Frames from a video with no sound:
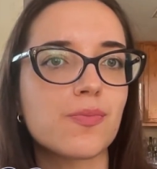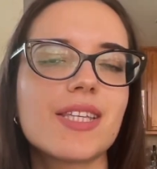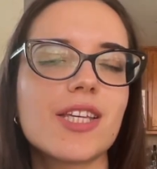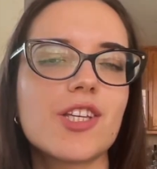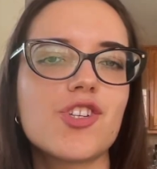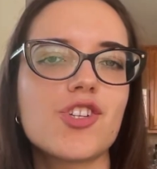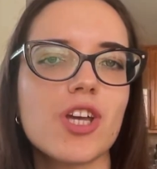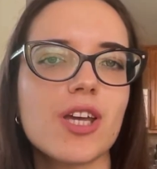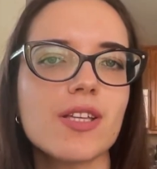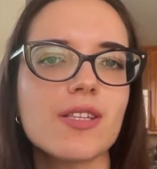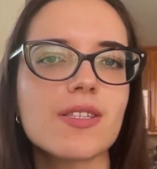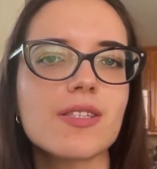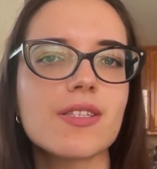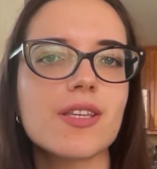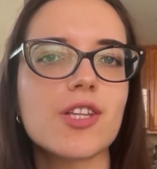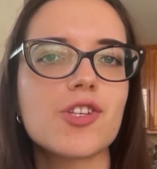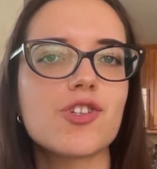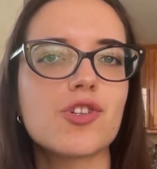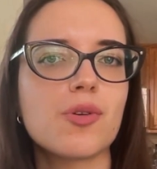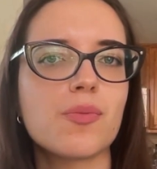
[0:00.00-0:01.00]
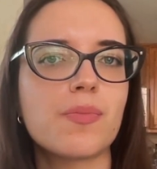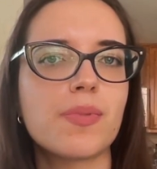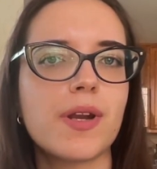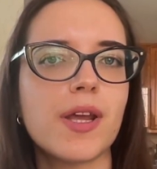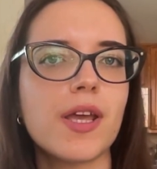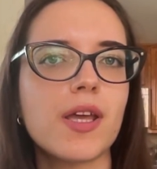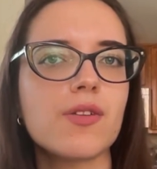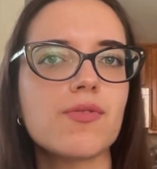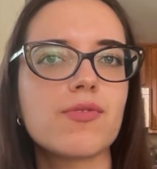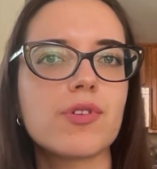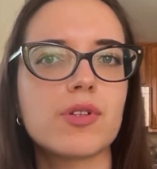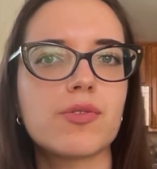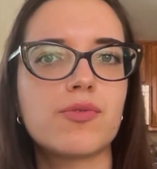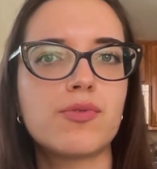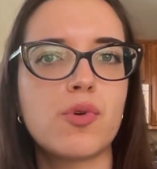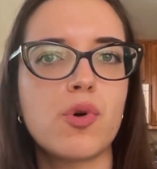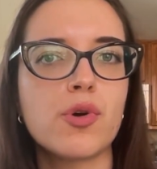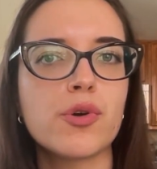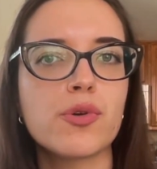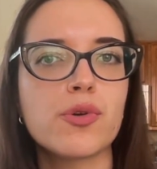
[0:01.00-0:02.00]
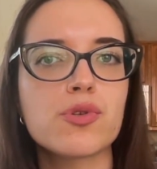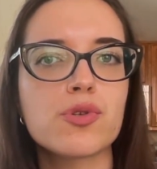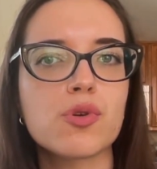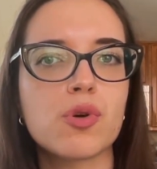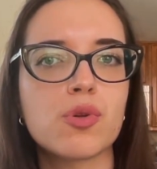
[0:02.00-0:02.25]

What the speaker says: the chance that your brain will focus